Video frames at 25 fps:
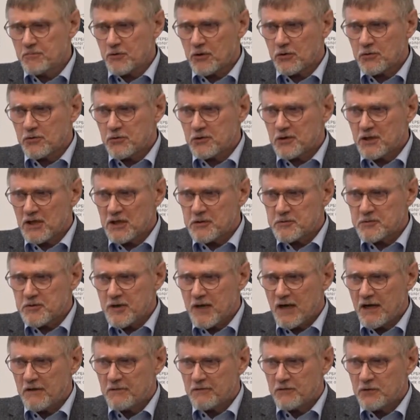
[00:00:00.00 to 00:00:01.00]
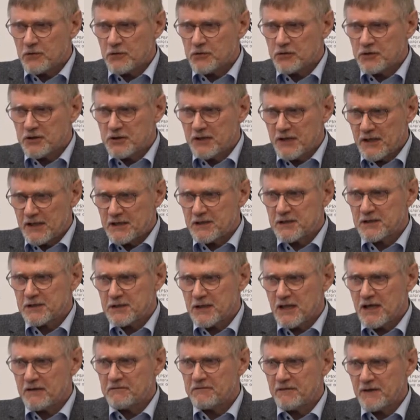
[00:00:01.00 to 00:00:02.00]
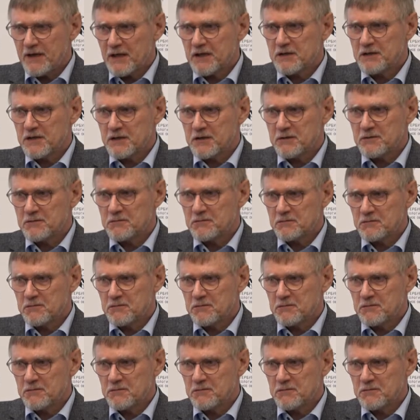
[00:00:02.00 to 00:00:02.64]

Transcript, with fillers: programs have not yet affected